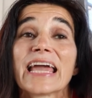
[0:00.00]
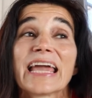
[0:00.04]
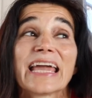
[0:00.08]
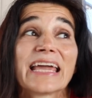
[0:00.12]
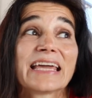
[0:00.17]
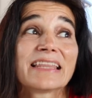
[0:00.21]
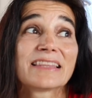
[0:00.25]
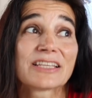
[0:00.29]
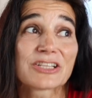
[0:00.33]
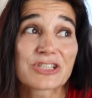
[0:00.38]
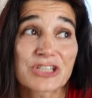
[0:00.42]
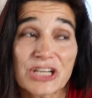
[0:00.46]

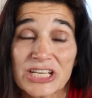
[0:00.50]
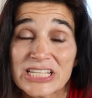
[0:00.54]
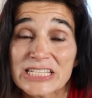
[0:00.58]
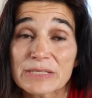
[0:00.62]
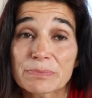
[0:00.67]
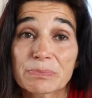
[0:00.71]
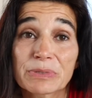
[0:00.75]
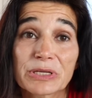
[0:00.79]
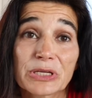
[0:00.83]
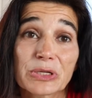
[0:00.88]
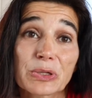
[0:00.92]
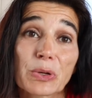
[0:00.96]
In the
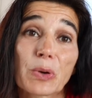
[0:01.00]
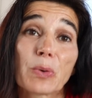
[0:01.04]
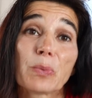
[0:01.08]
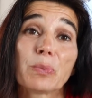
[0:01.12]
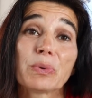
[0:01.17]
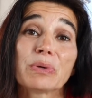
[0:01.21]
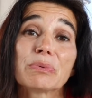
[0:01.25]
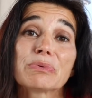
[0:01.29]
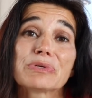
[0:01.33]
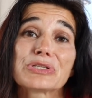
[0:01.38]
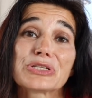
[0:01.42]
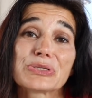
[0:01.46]
Chesapeake,
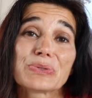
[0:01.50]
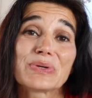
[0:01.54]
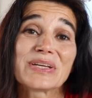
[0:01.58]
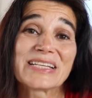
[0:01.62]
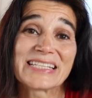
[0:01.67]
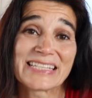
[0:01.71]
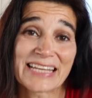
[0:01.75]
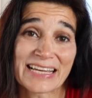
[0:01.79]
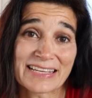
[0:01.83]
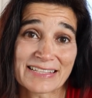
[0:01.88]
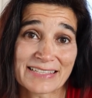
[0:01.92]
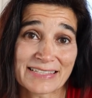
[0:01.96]
we were doing
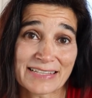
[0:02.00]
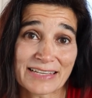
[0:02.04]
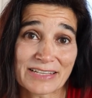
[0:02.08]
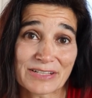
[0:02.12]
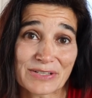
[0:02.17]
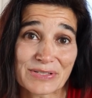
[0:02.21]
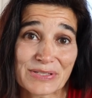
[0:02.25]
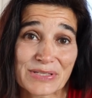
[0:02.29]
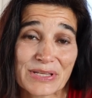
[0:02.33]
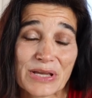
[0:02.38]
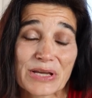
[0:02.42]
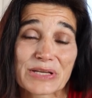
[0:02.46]
day
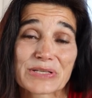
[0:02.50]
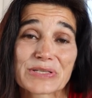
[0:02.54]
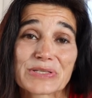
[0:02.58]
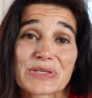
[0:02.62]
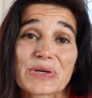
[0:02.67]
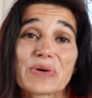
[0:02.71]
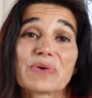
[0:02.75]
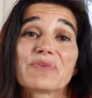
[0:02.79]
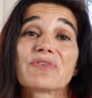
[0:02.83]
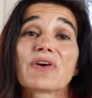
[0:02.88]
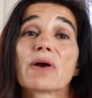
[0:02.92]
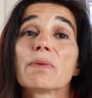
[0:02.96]
sails,
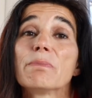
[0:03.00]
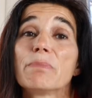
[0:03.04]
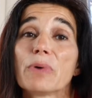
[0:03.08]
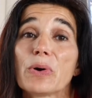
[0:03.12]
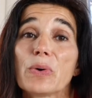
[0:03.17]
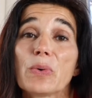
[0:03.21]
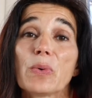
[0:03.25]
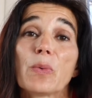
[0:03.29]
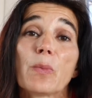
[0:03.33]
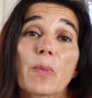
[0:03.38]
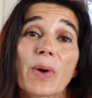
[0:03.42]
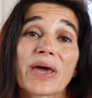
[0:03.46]
so if our
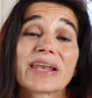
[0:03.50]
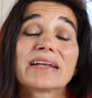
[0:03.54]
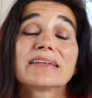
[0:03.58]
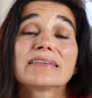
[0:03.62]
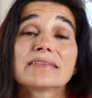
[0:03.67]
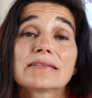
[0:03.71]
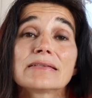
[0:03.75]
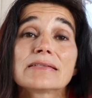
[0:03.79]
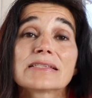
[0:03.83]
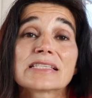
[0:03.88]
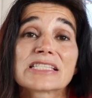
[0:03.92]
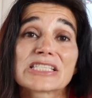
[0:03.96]
boat went a
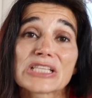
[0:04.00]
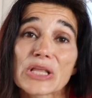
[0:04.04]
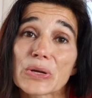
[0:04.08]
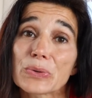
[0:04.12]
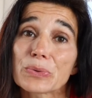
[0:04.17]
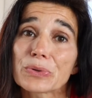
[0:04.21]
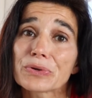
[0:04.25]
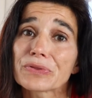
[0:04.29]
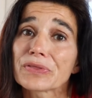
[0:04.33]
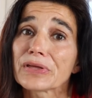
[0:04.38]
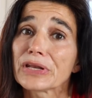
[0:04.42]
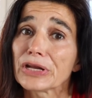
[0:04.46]
little
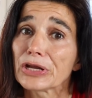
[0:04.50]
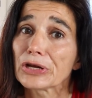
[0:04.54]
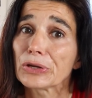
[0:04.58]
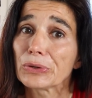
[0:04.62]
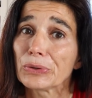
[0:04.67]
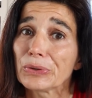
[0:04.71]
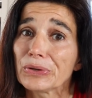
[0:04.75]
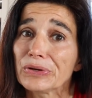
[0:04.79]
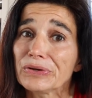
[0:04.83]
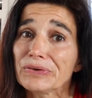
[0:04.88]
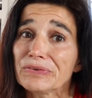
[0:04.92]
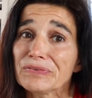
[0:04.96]
slower than it
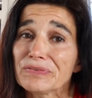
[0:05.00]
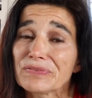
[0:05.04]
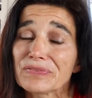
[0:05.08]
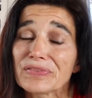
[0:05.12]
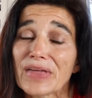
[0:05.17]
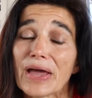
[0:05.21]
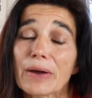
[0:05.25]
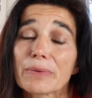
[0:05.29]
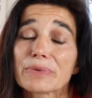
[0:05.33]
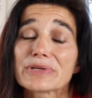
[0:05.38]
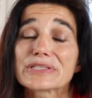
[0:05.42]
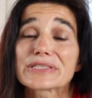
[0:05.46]
could have,
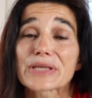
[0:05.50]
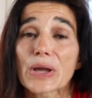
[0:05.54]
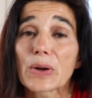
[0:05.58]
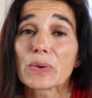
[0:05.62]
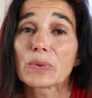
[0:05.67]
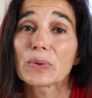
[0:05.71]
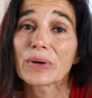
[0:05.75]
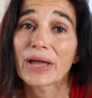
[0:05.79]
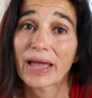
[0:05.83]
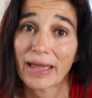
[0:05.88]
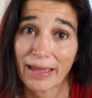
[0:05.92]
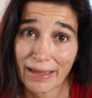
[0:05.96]
that was
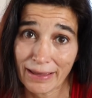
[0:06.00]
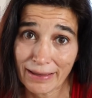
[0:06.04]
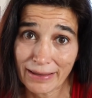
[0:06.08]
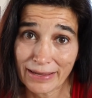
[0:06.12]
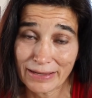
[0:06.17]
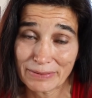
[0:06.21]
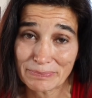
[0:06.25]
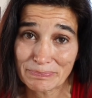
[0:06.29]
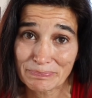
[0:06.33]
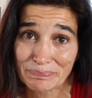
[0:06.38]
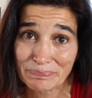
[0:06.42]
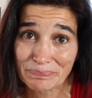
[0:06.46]

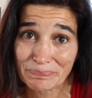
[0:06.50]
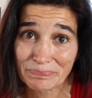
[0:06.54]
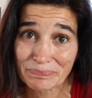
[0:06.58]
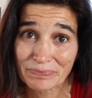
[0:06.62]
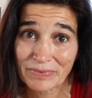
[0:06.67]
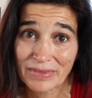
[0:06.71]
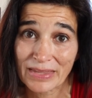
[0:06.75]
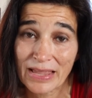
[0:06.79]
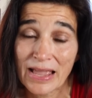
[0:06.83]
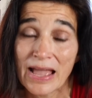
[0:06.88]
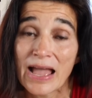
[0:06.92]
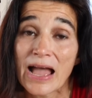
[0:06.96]
okay.
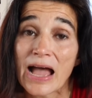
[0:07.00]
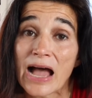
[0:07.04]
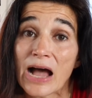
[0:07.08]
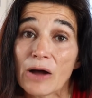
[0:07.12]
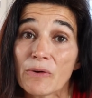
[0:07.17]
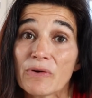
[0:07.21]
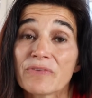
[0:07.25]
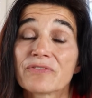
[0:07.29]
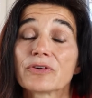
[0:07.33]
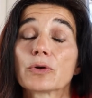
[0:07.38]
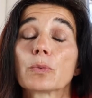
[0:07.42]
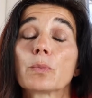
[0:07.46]

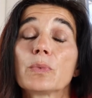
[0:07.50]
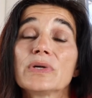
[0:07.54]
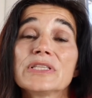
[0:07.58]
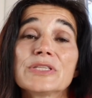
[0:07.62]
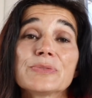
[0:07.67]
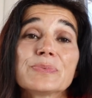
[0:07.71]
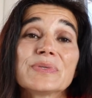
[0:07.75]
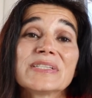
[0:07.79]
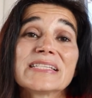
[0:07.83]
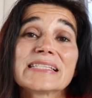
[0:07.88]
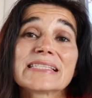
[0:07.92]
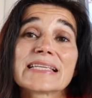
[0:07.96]
However,
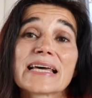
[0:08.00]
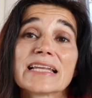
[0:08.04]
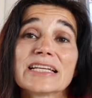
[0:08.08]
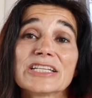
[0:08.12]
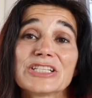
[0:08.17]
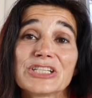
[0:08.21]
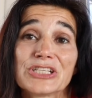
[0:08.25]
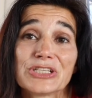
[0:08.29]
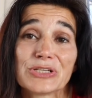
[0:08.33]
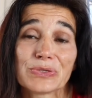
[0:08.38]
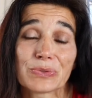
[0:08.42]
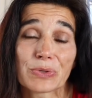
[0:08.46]
once we
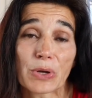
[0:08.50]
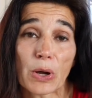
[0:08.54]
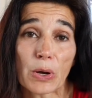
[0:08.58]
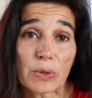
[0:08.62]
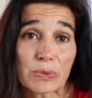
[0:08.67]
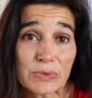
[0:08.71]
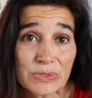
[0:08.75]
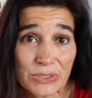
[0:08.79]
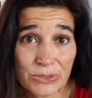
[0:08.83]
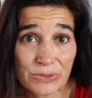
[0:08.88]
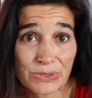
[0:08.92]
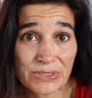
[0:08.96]
decided to do
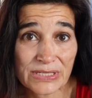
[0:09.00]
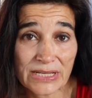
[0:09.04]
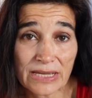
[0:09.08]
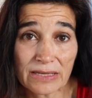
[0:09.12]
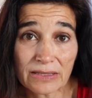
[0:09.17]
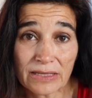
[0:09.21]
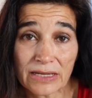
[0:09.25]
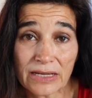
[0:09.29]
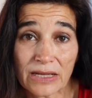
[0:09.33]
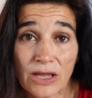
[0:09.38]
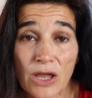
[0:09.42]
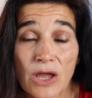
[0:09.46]
coastal
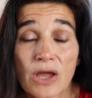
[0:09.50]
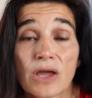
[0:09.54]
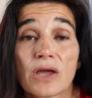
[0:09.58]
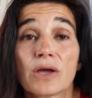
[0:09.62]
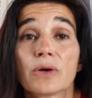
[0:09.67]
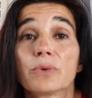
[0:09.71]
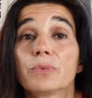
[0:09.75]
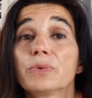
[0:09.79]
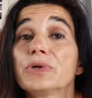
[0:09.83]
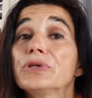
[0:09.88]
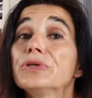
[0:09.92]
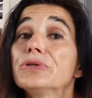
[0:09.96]
sailing,
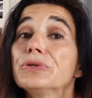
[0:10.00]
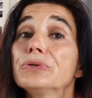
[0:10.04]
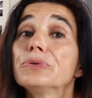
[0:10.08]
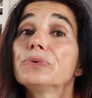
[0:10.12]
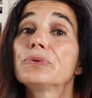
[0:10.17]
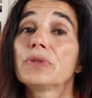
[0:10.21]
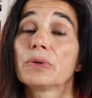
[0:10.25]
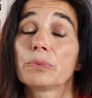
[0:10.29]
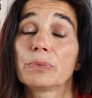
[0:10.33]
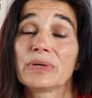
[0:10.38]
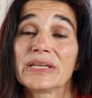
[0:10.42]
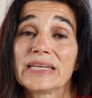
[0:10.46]
we knew
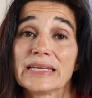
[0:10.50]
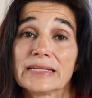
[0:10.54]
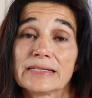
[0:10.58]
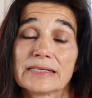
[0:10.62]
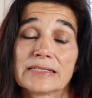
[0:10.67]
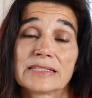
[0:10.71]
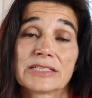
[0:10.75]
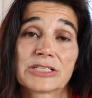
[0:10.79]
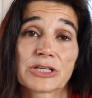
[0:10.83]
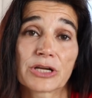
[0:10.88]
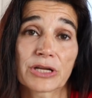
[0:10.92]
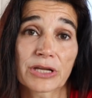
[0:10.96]
that we
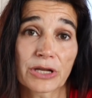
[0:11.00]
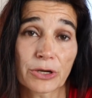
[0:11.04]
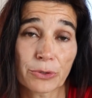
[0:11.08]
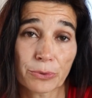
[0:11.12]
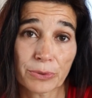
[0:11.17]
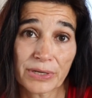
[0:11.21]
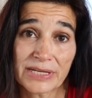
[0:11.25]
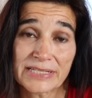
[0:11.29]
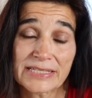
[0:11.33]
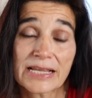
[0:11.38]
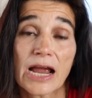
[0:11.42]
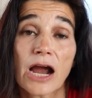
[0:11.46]
needed to
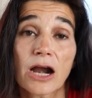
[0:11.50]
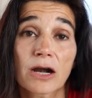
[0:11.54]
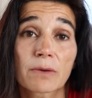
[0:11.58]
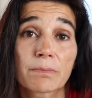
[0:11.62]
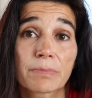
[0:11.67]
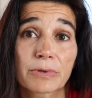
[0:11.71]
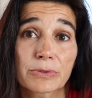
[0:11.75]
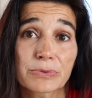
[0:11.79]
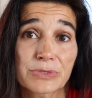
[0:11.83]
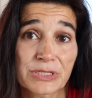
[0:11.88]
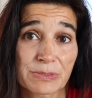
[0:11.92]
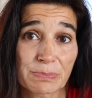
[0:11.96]
increase our
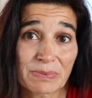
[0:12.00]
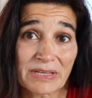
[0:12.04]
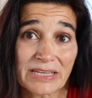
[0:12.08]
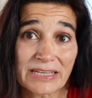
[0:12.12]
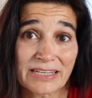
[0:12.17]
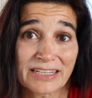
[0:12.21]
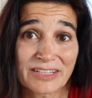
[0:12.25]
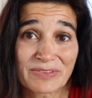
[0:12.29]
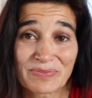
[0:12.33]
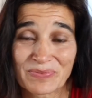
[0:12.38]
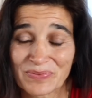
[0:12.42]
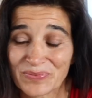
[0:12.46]
boat
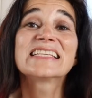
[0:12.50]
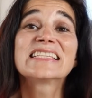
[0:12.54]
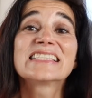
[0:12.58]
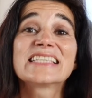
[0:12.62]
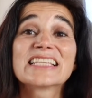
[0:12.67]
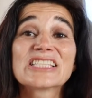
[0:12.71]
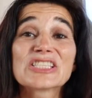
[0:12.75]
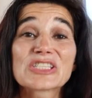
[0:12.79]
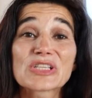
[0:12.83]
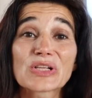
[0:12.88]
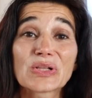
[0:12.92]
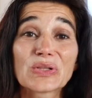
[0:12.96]
speed.
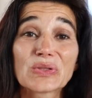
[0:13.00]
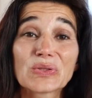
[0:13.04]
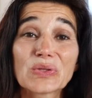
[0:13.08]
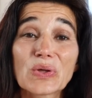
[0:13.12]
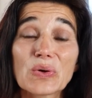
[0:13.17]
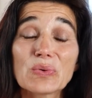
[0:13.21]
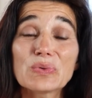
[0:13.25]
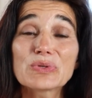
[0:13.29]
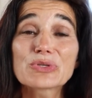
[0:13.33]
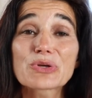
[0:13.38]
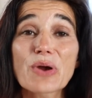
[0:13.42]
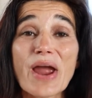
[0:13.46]
Since
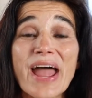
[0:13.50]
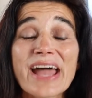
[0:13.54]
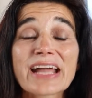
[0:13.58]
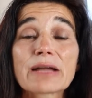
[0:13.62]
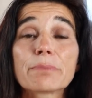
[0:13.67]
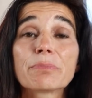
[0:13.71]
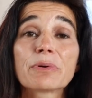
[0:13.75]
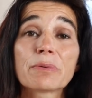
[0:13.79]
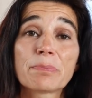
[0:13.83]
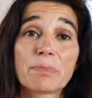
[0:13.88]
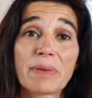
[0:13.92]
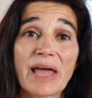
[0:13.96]
low drag
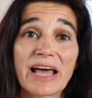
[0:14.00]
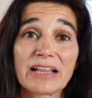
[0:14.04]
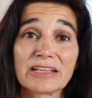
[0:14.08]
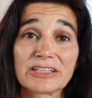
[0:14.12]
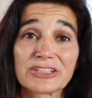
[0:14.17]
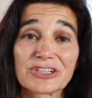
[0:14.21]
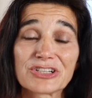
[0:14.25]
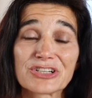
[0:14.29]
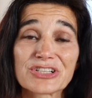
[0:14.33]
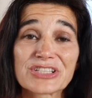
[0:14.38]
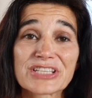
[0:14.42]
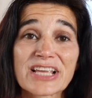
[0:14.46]

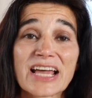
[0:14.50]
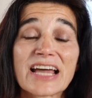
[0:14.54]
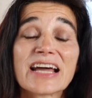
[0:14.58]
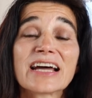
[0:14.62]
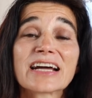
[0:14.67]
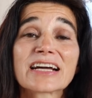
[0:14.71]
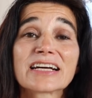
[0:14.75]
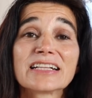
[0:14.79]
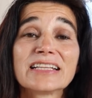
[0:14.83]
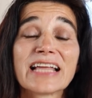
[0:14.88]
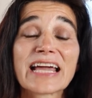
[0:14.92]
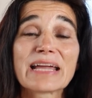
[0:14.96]
propellers
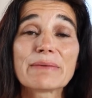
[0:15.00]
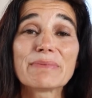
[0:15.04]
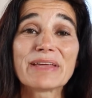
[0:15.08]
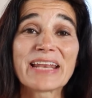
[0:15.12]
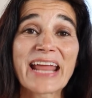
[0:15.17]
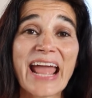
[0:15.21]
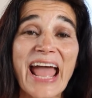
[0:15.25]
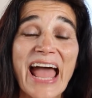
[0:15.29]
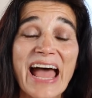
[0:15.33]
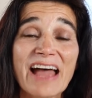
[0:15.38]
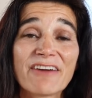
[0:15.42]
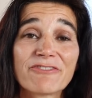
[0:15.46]
claim
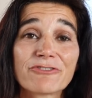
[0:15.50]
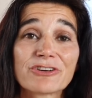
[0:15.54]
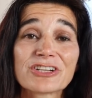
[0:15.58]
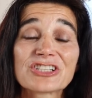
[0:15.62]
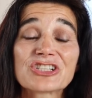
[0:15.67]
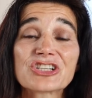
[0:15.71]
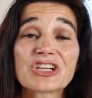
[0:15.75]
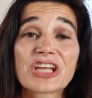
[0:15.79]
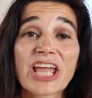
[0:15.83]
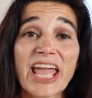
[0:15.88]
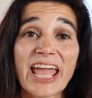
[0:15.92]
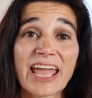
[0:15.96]
an
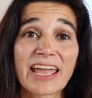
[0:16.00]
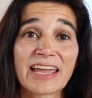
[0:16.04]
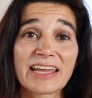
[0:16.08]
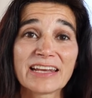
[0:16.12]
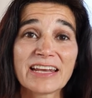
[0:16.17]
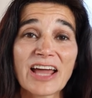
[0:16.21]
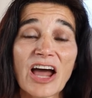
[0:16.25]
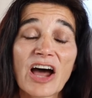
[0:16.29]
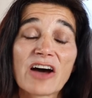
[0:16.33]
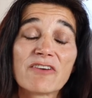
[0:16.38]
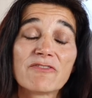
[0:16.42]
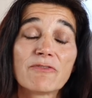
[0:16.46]
average
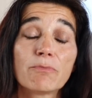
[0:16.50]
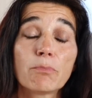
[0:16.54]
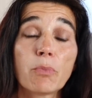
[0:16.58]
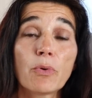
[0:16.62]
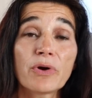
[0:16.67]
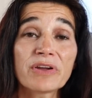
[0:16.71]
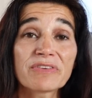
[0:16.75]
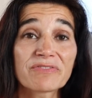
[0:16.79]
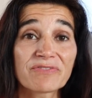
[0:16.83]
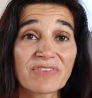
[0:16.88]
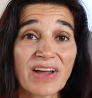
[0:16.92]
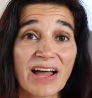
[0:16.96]
gain of
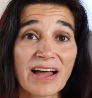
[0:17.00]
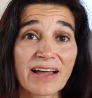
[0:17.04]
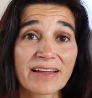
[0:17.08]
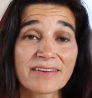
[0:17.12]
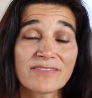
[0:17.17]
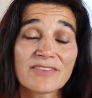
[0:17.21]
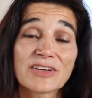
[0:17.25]
0.5